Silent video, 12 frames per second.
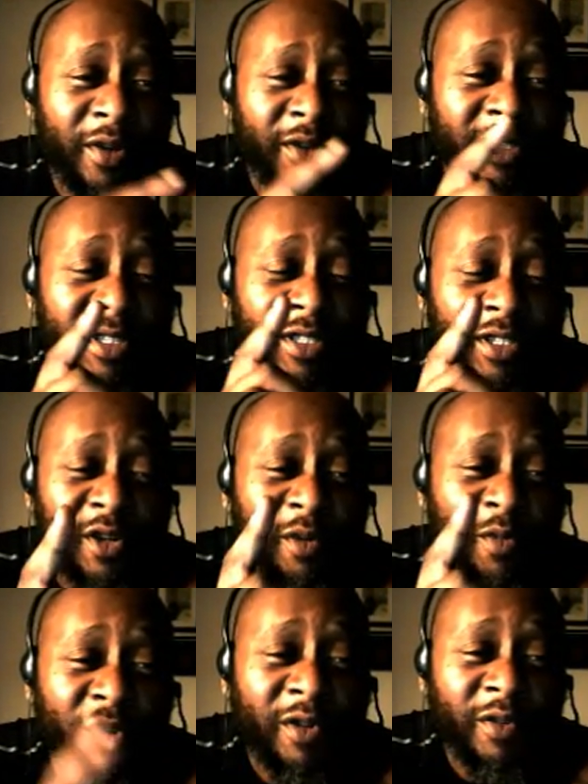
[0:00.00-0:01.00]
I
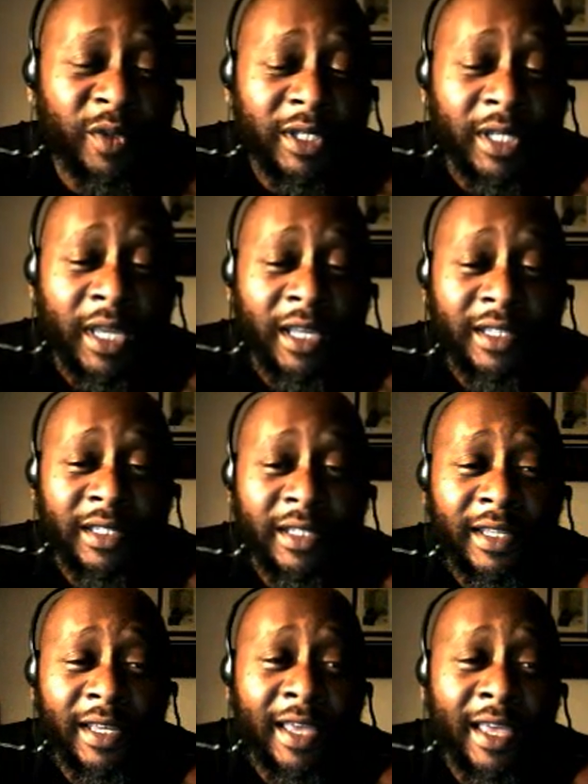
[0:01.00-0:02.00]
thought it
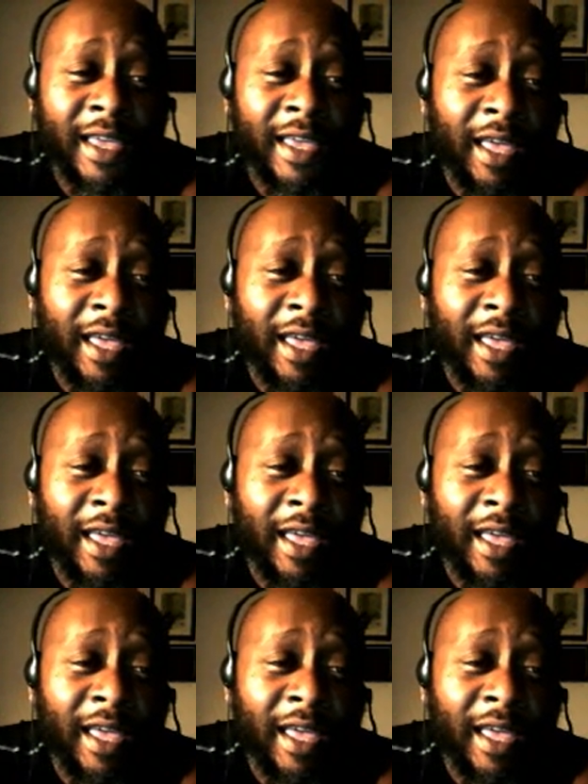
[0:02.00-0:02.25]
was just